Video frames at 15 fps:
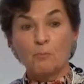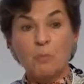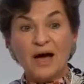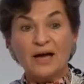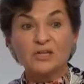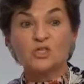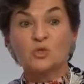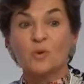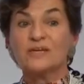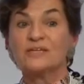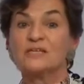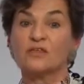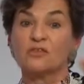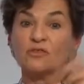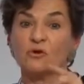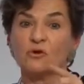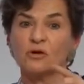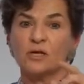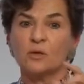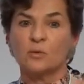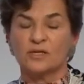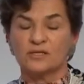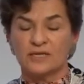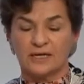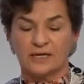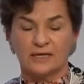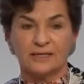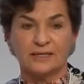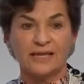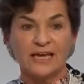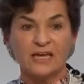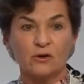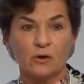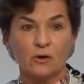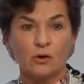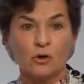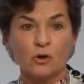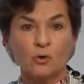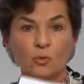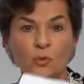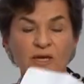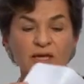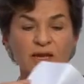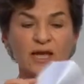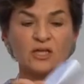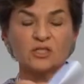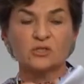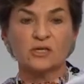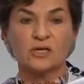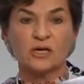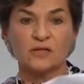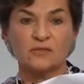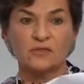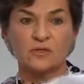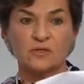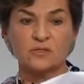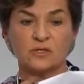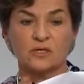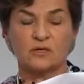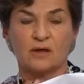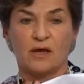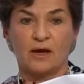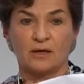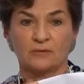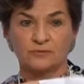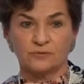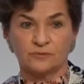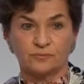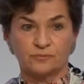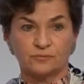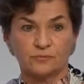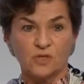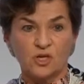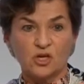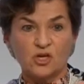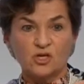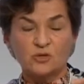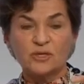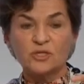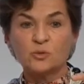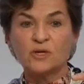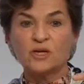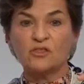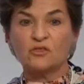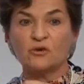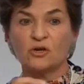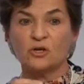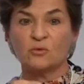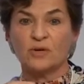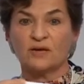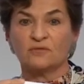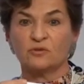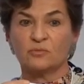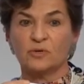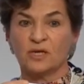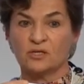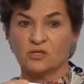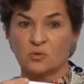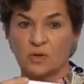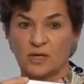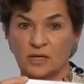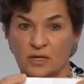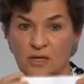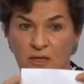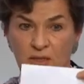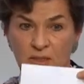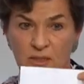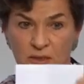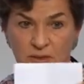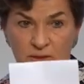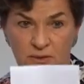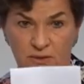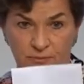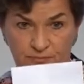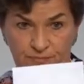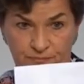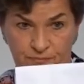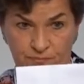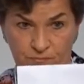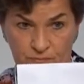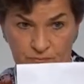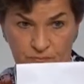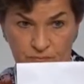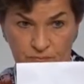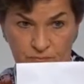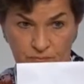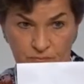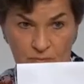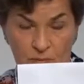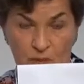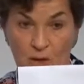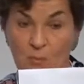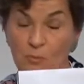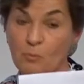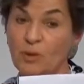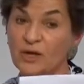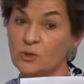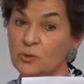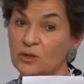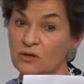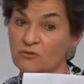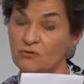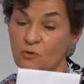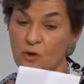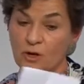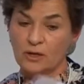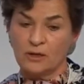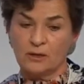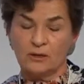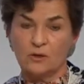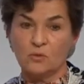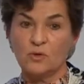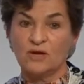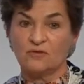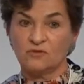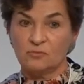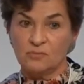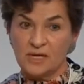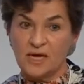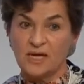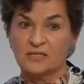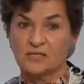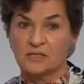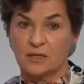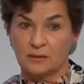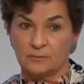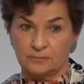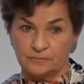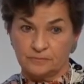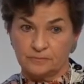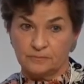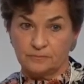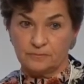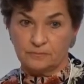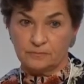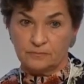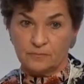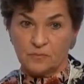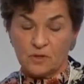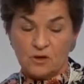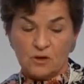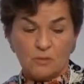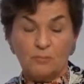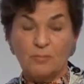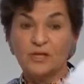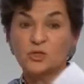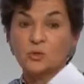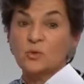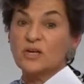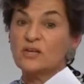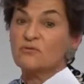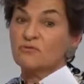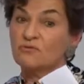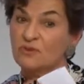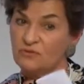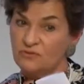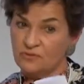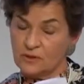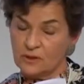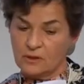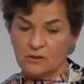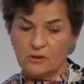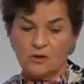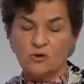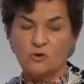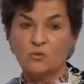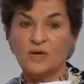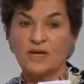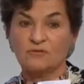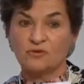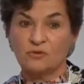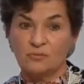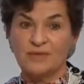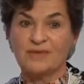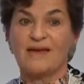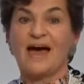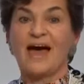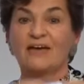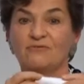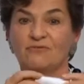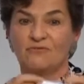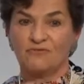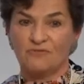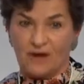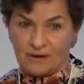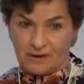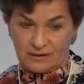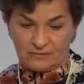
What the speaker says: by 2030, 1 decade later, we can actually cut this in half. By 2030, we have to be at 20 gigatons. By 2040, we have to be at 10. By 2050, we have to be at 5.